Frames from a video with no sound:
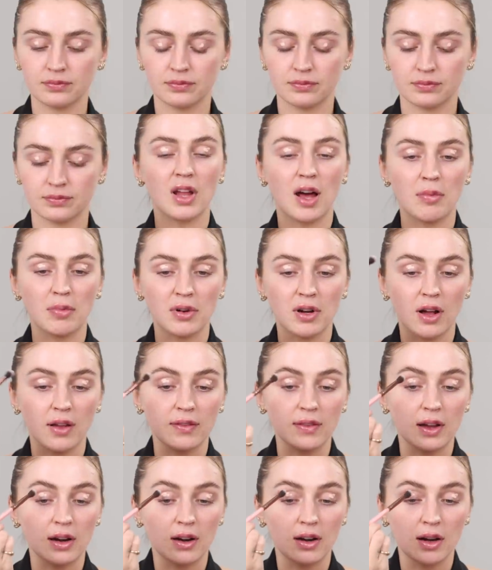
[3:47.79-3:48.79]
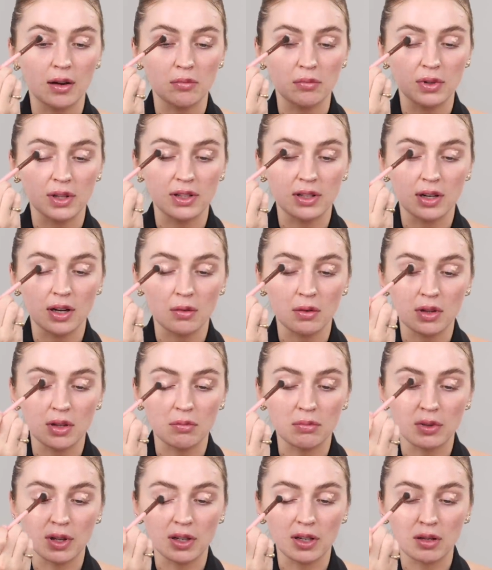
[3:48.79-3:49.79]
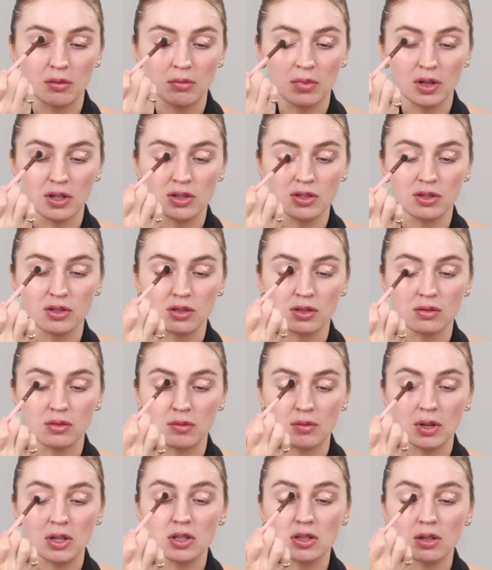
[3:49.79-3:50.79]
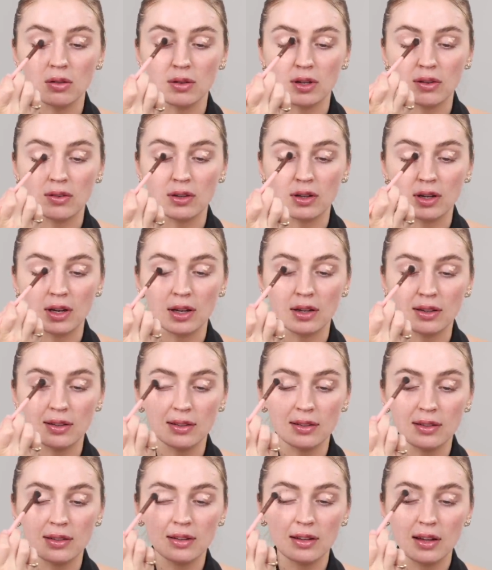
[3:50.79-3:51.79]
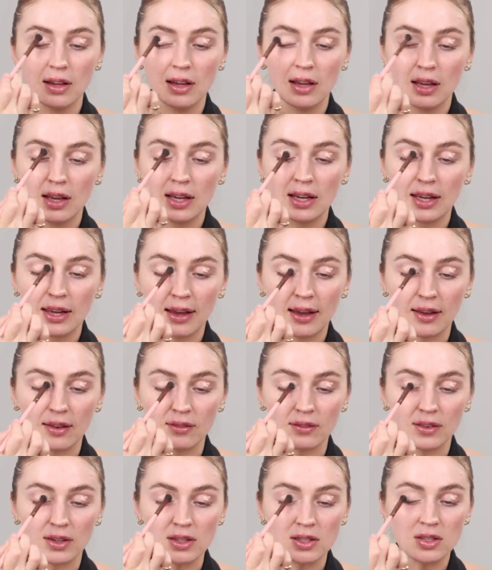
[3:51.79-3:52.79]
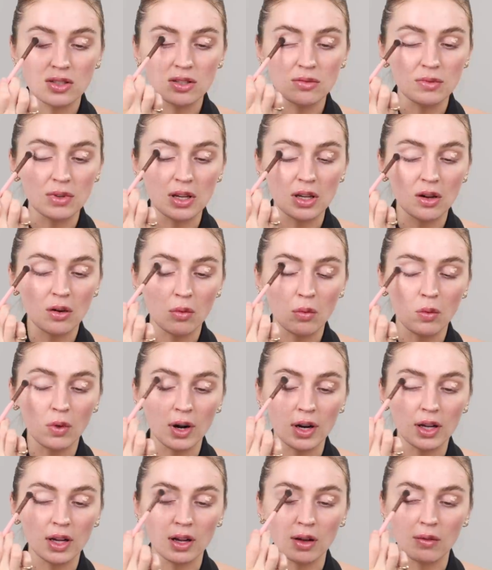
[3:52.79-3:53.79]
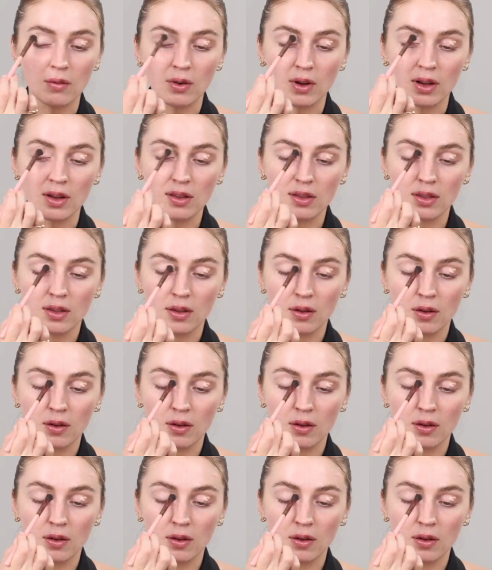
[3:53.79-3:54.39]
plop it on there and blend it out with a blending brush just so we make sure we have a nice canvas to be working with.